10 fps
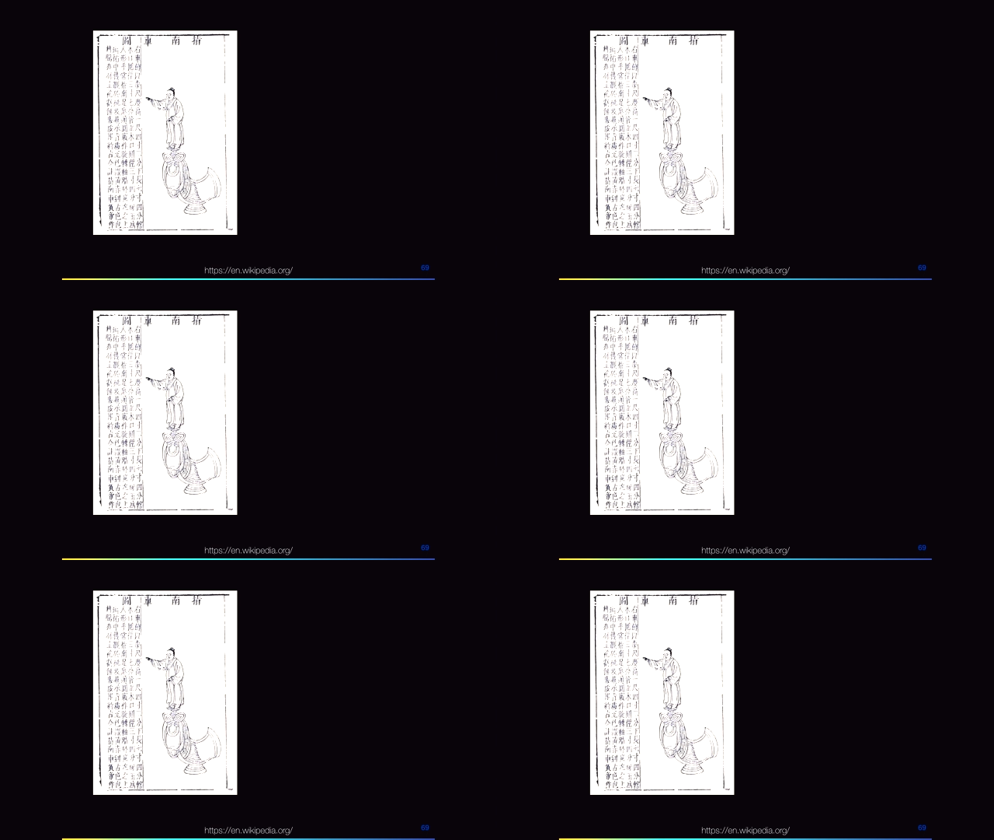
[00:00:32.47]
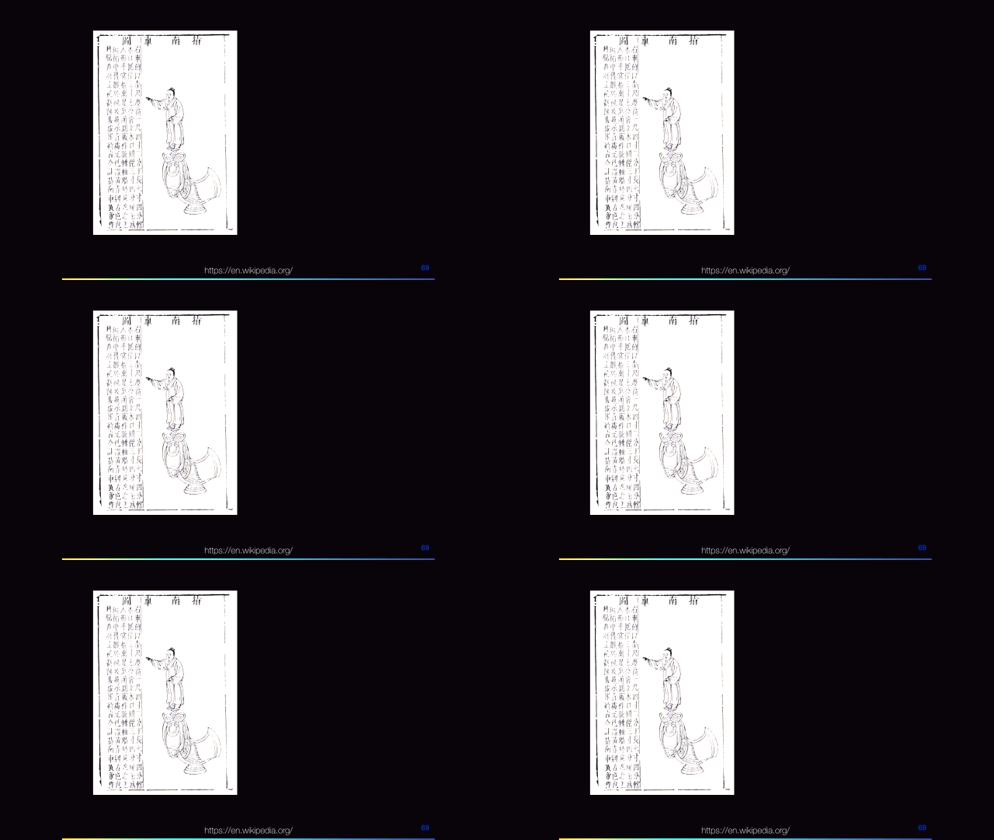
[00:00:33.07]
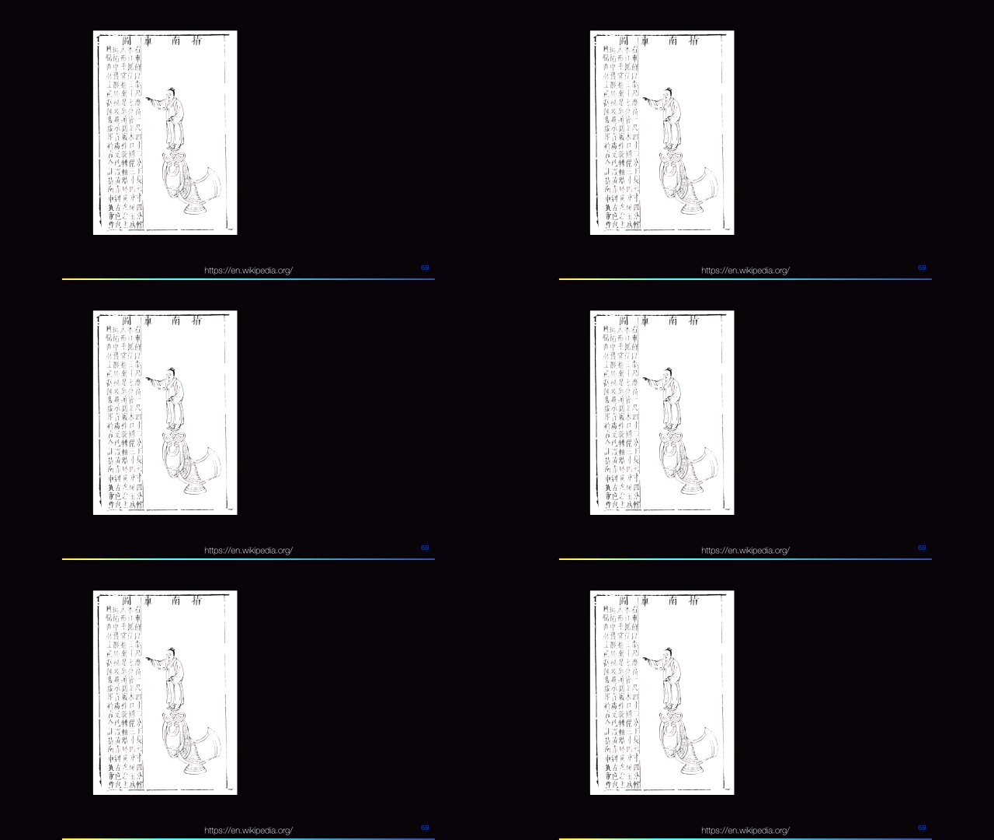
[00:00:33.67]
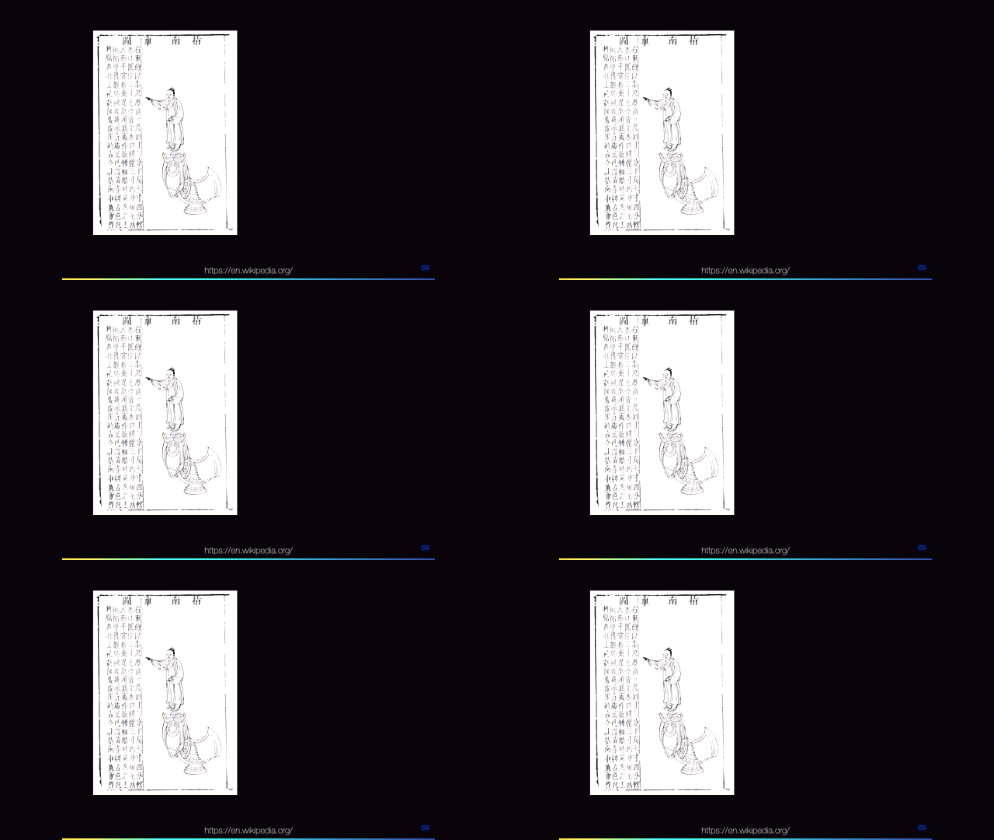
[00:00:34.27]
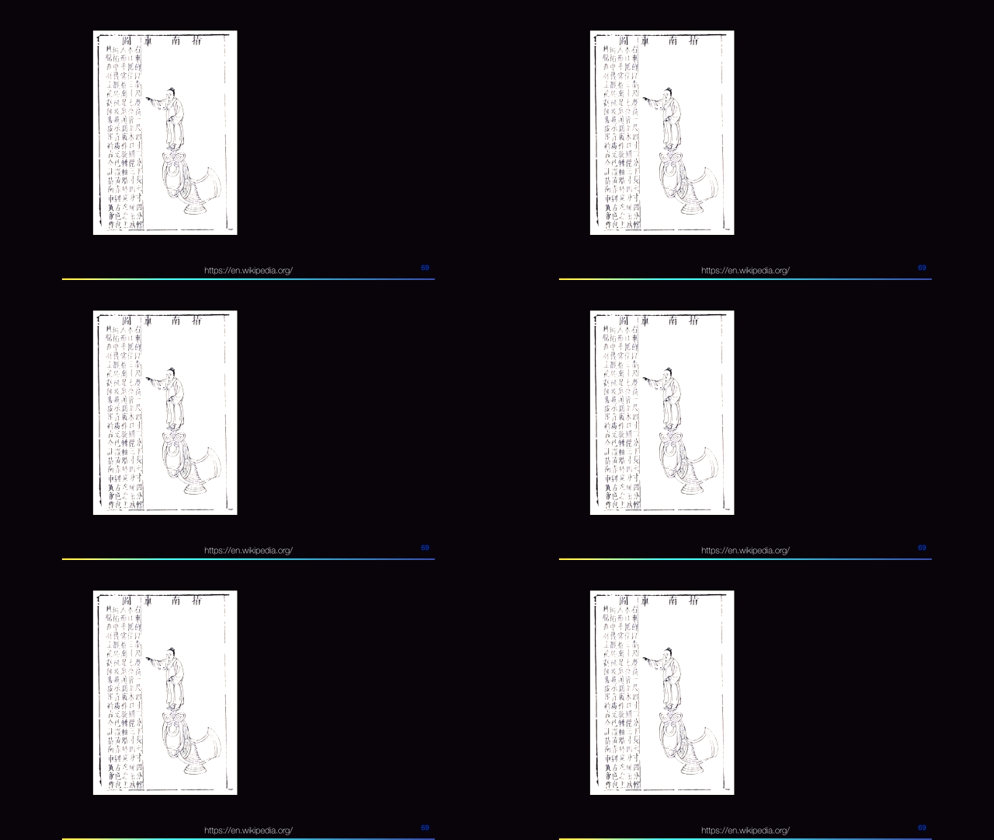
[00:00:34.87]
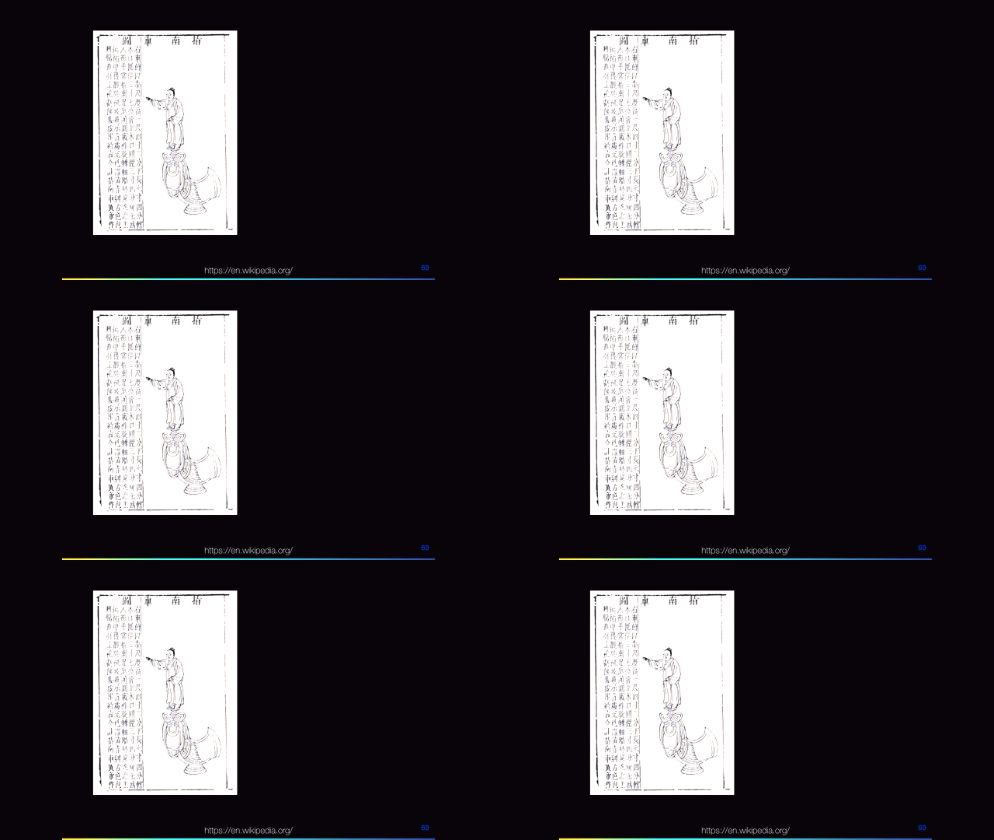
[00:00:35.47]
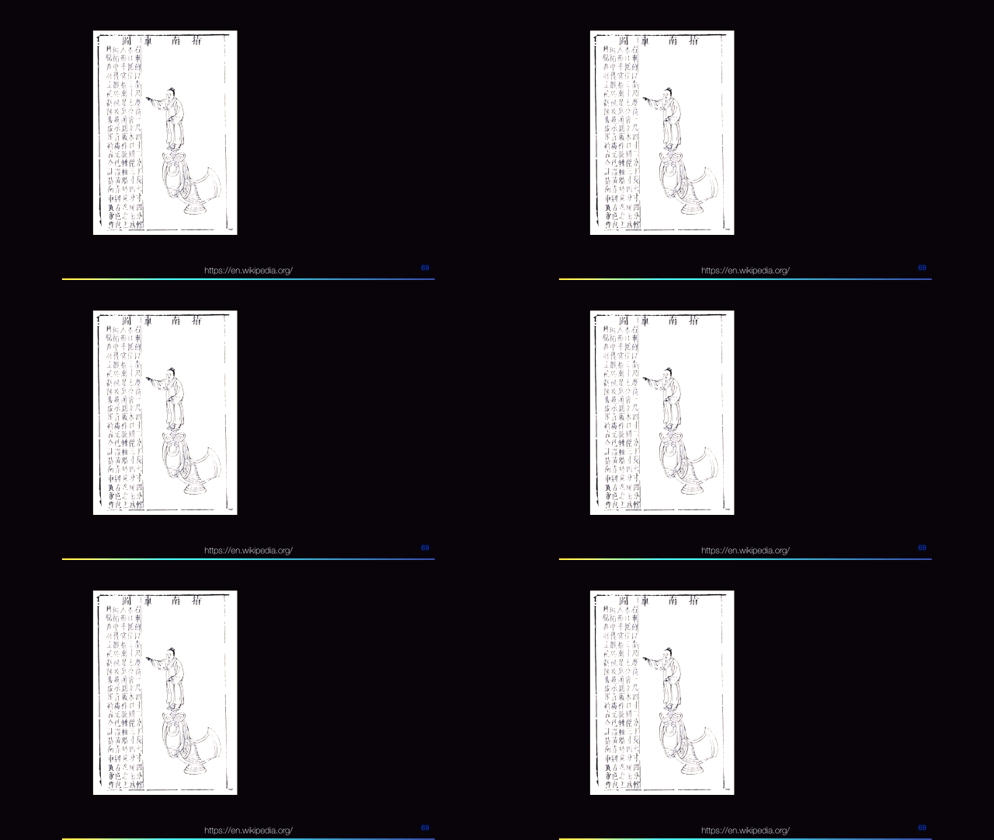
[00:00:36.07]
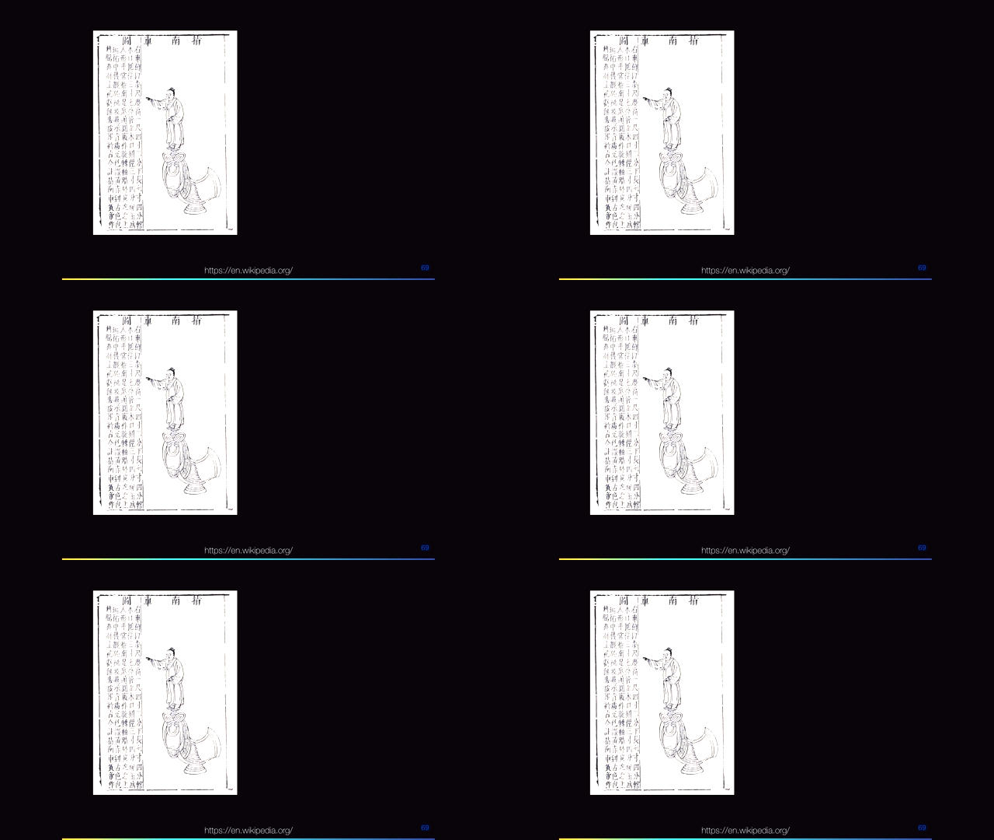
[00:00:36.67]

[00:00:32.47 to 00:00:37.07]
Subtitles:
(no speaker visible)